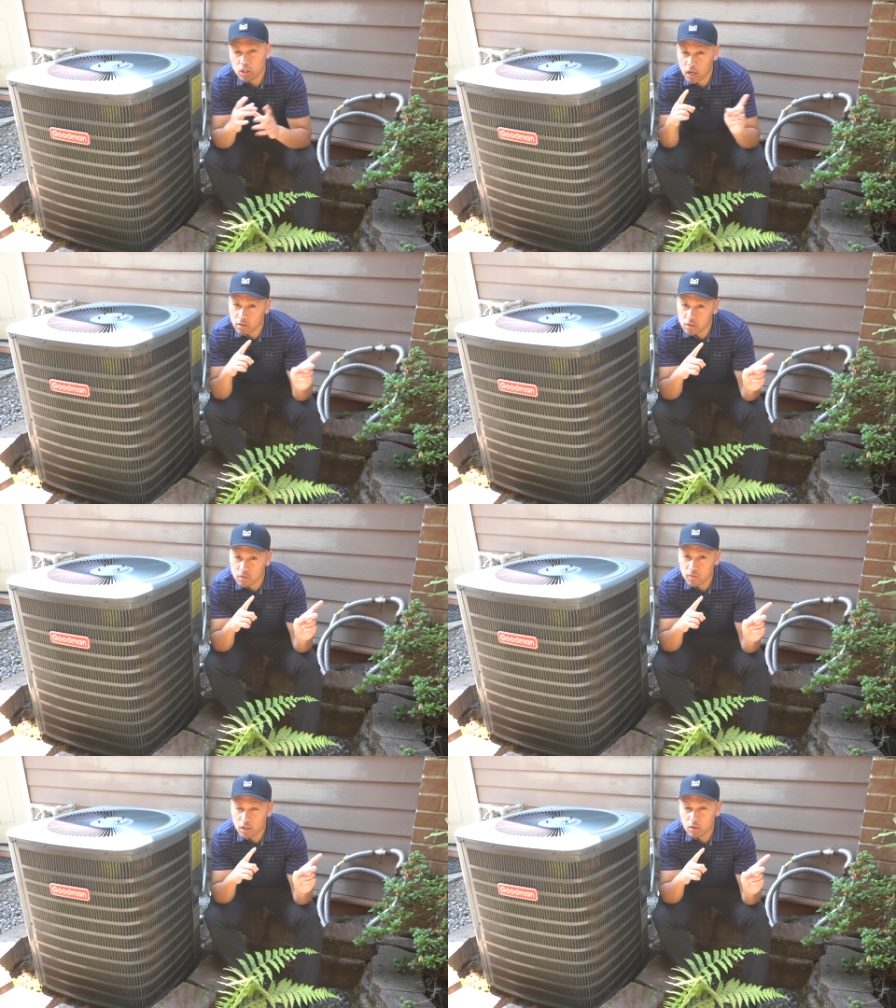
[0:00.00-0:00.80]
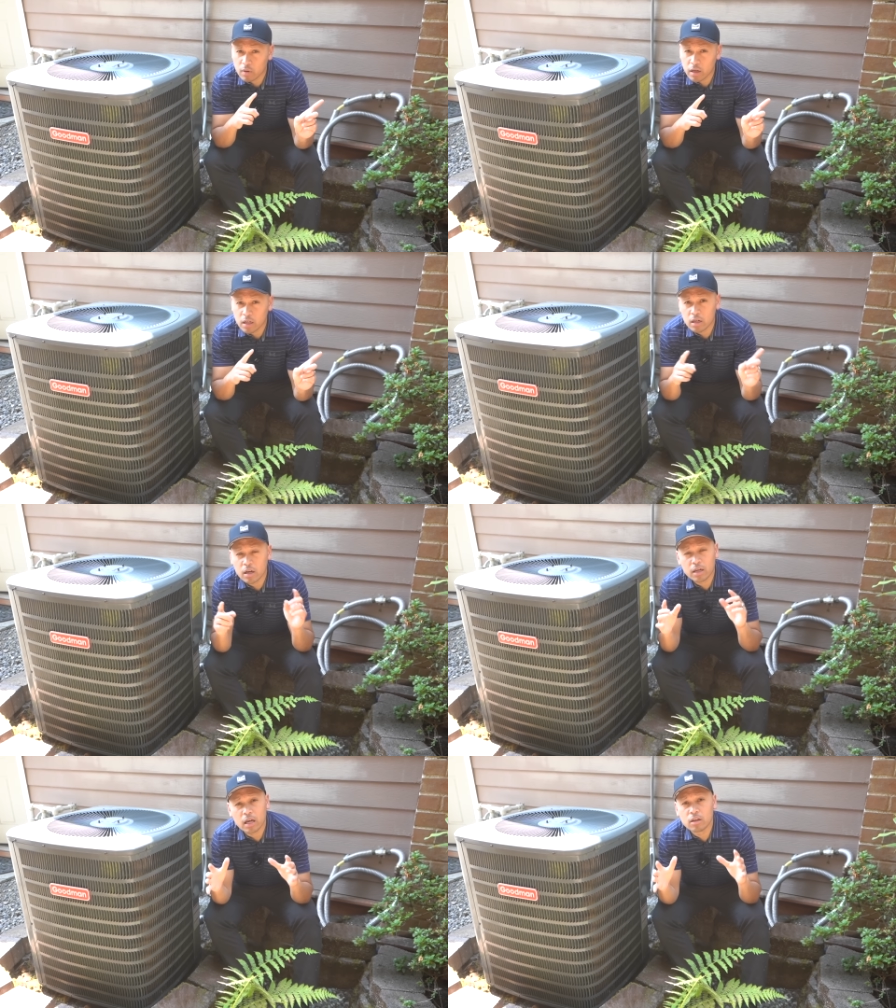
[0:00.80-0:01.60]
Check out this video right here.
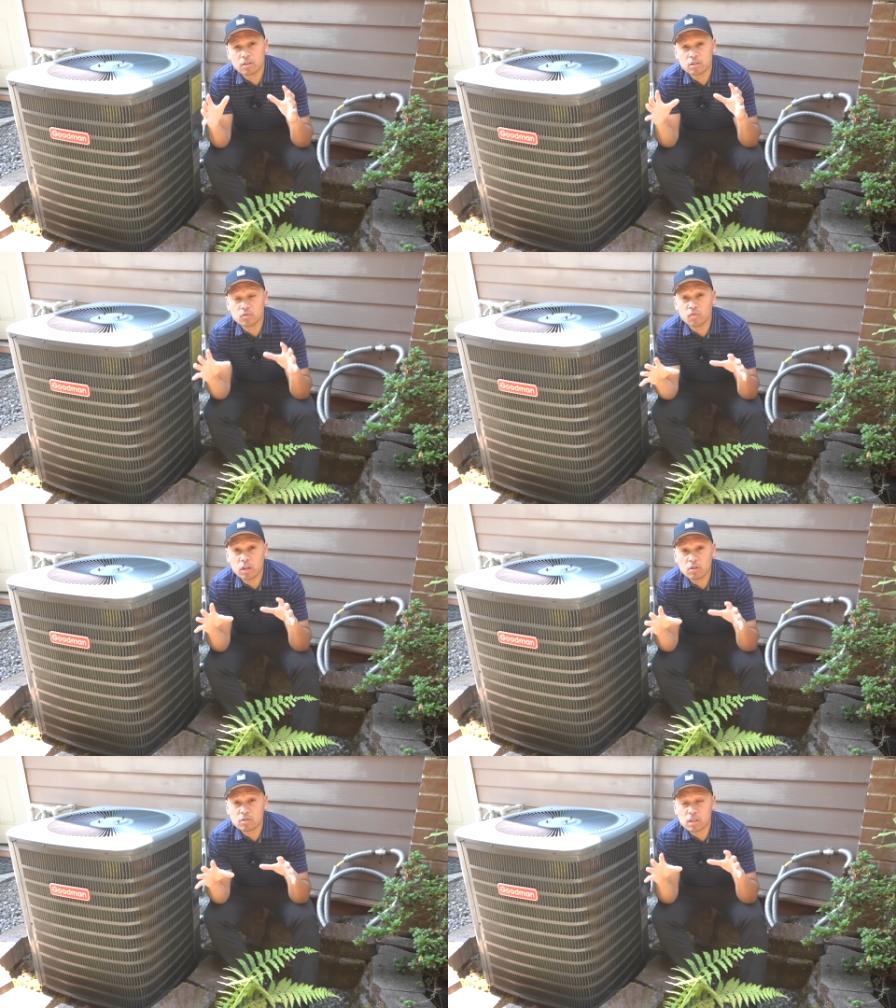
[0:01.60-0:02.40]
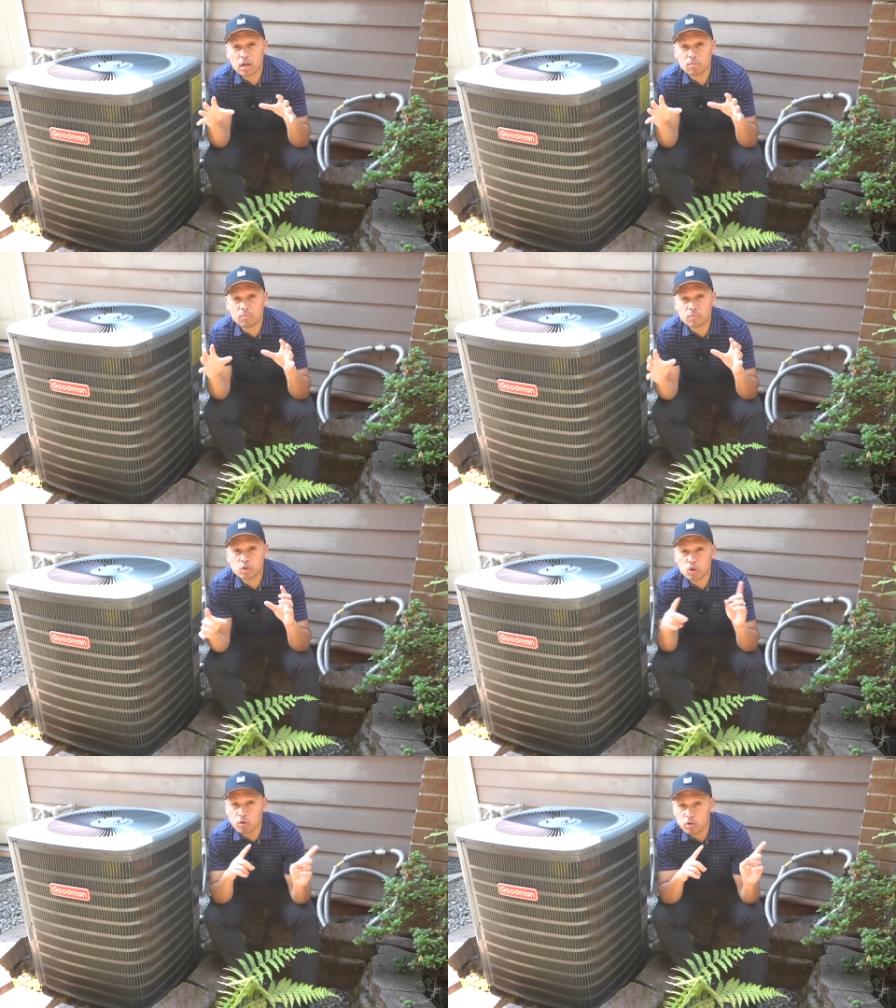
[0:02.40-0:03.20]
Again, these videos that I'm
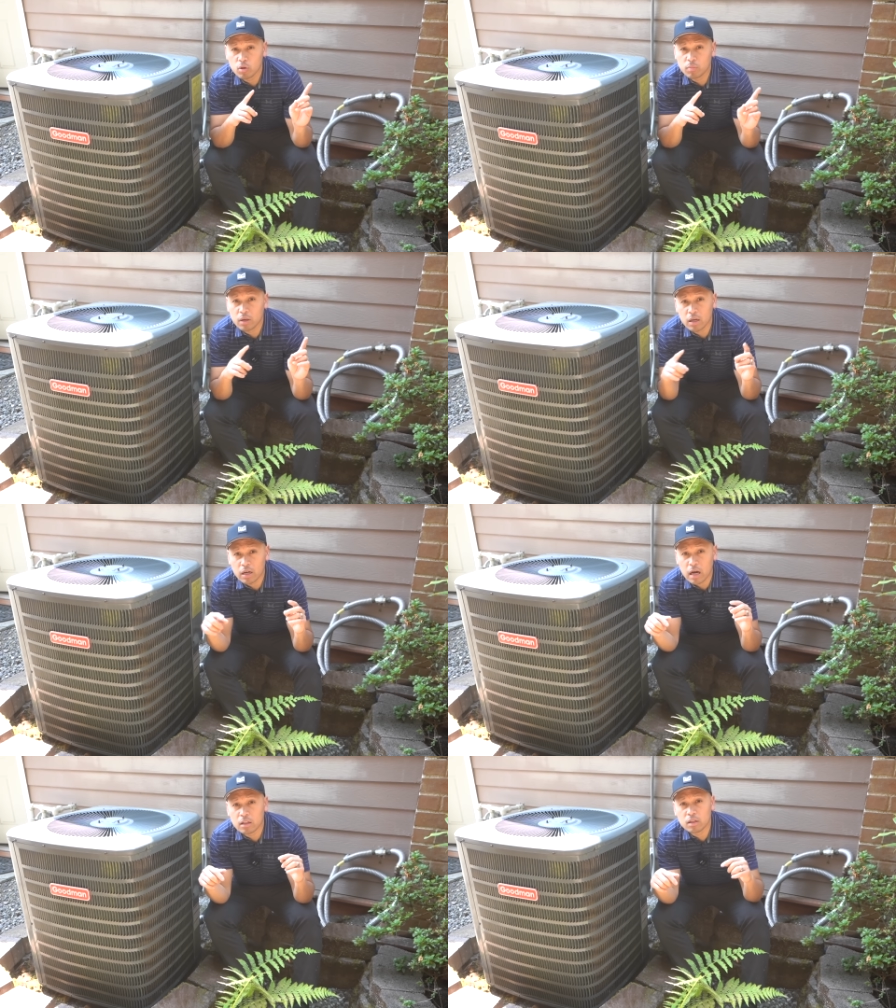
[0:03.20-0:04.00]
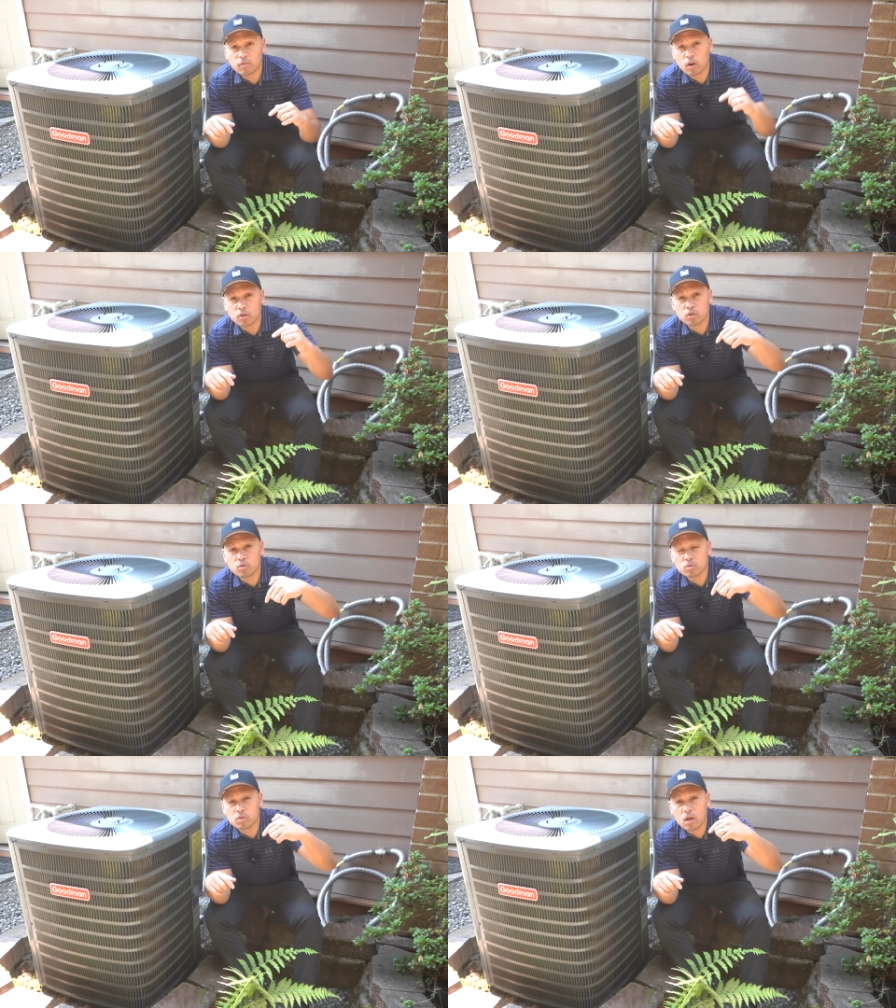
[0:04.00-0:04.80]
showing you up here, I'll leave all
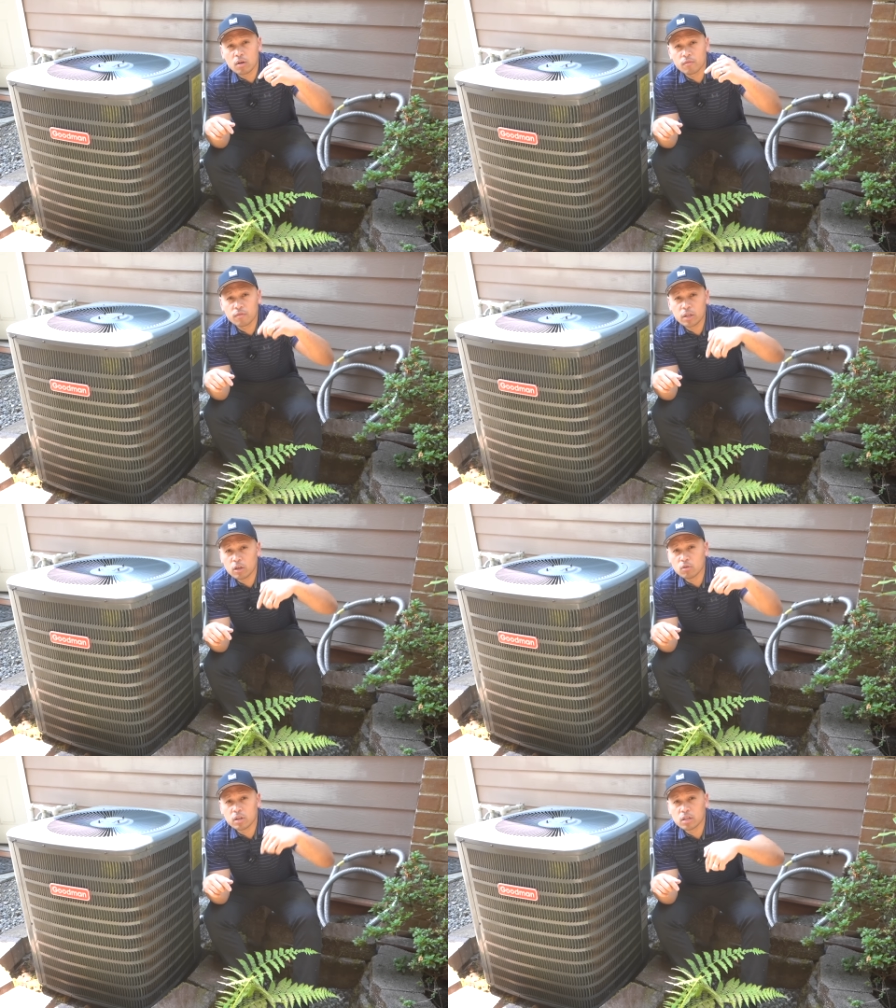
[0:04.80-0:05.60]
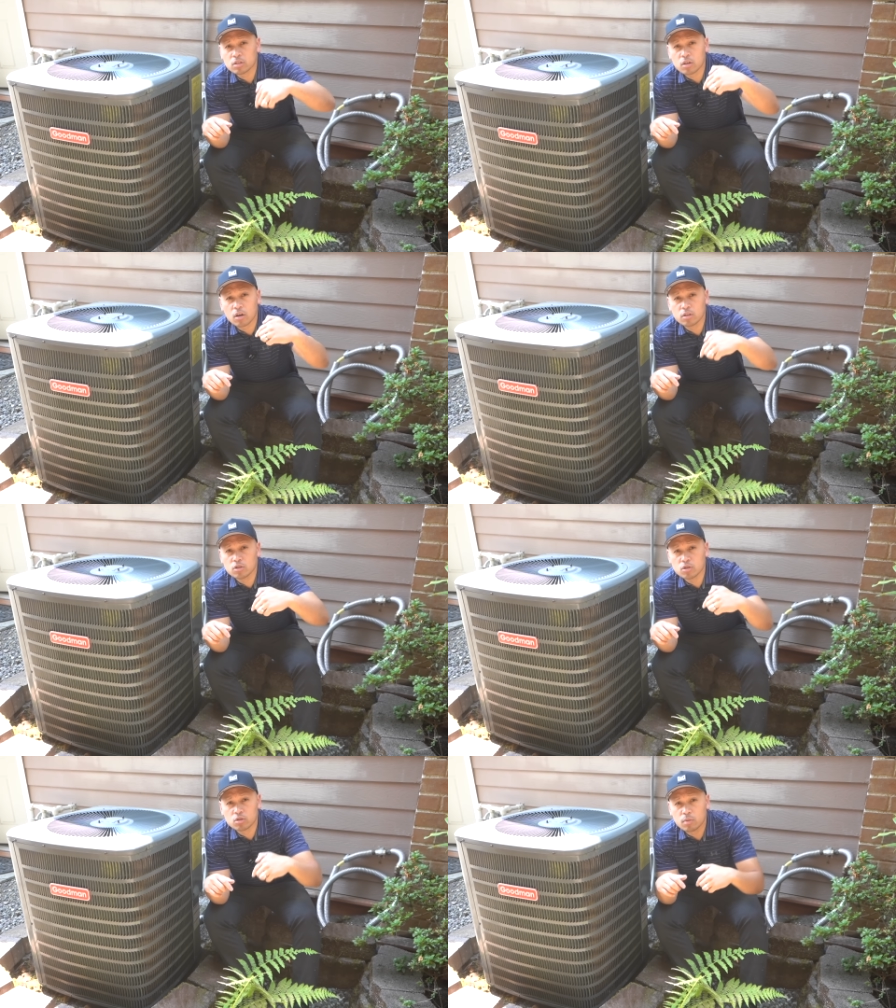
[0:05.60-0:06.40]
those video links on the
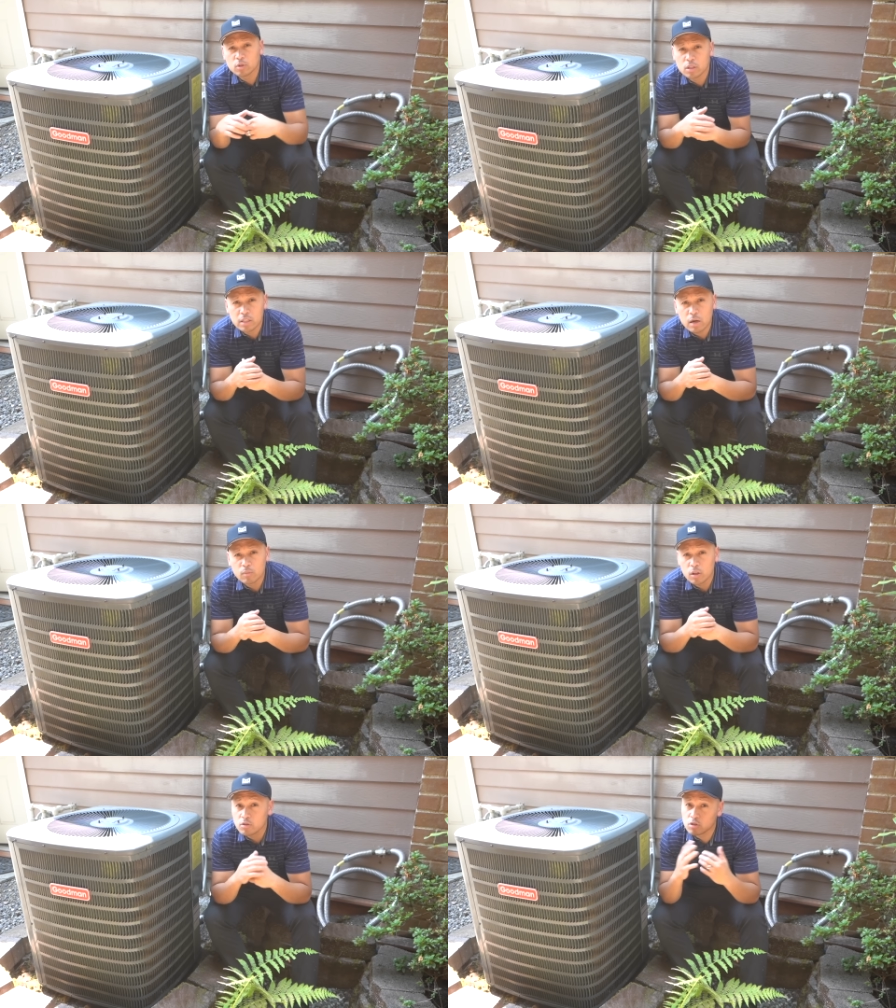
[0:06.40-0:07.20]
description down below.